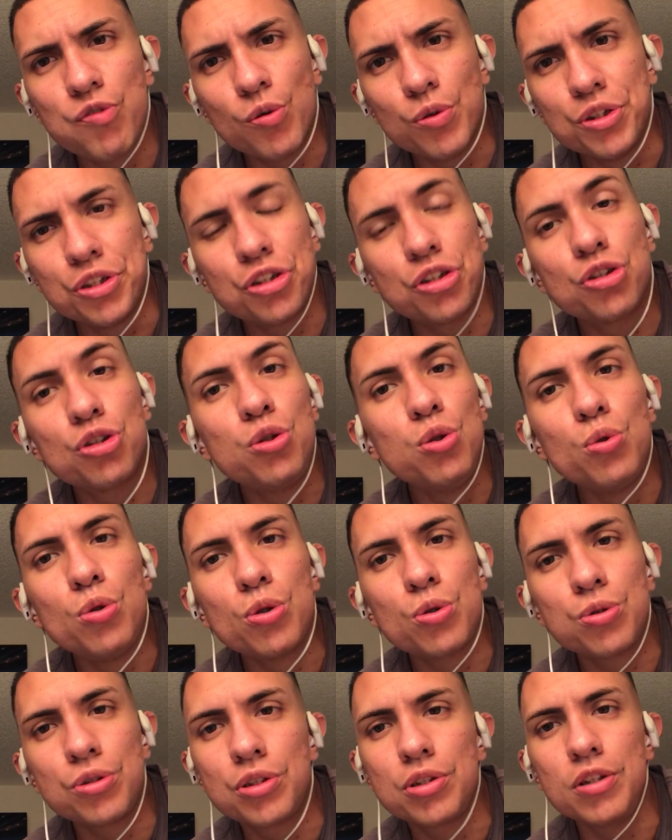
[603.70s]
foolish. It's
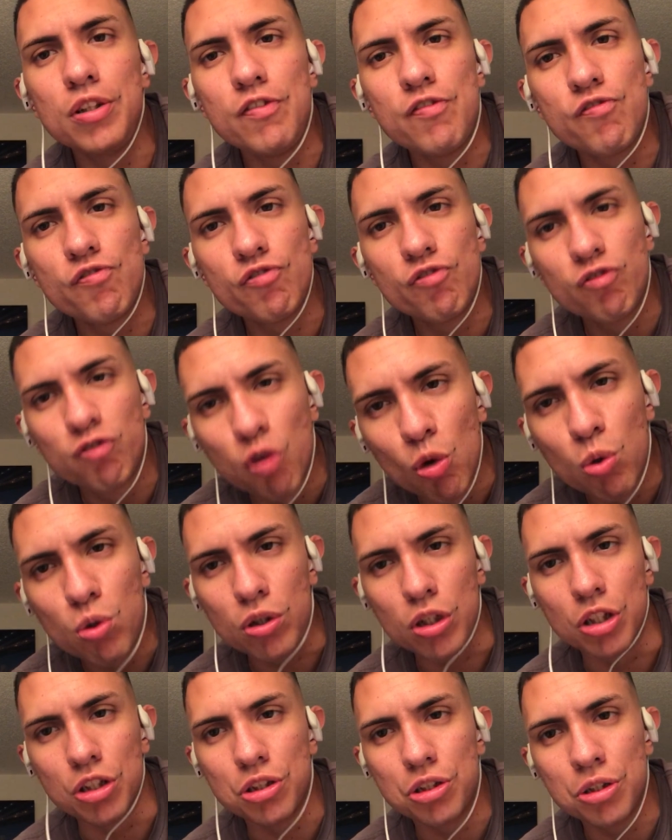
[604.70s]
ludicrously
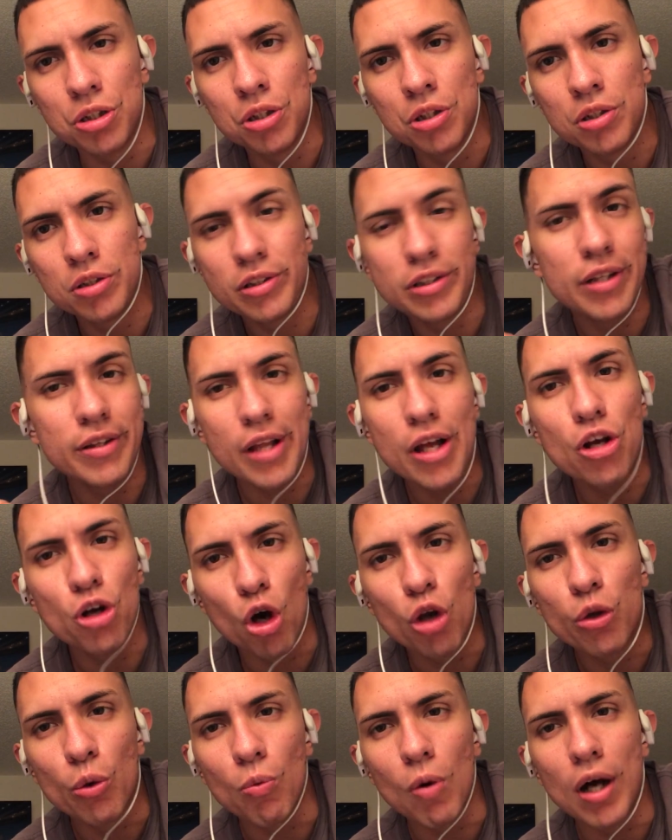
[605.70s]
foolish to think
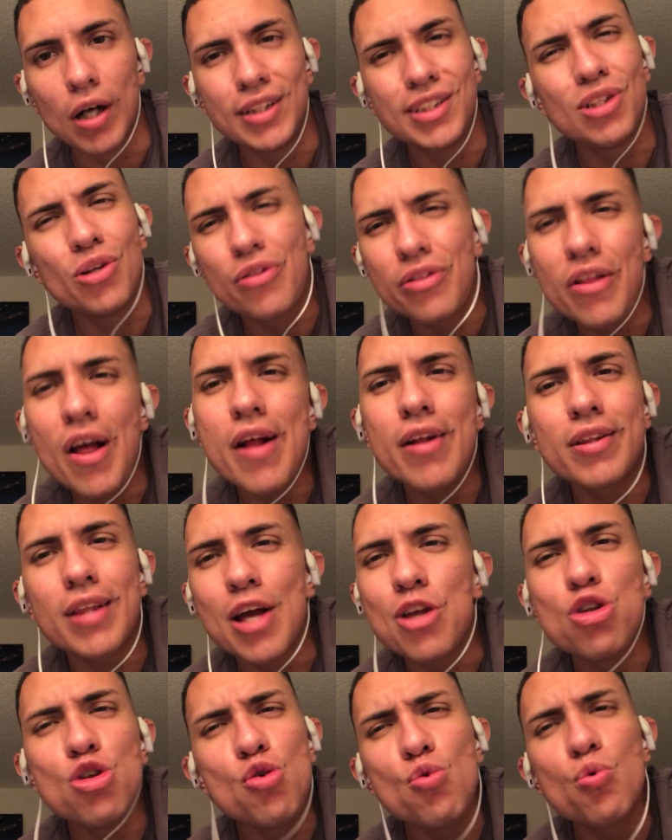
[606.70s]
otherwise, to think
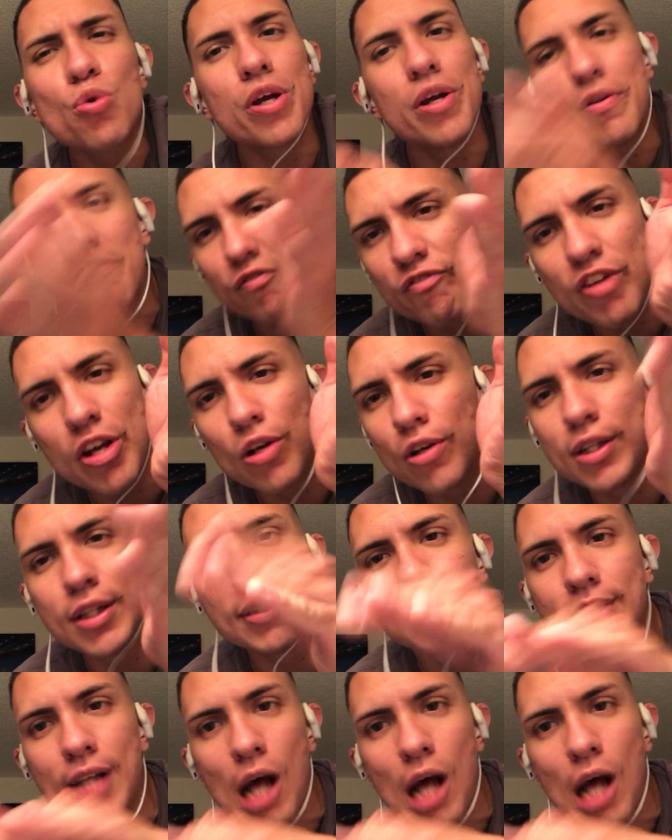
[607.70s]
that you can figure this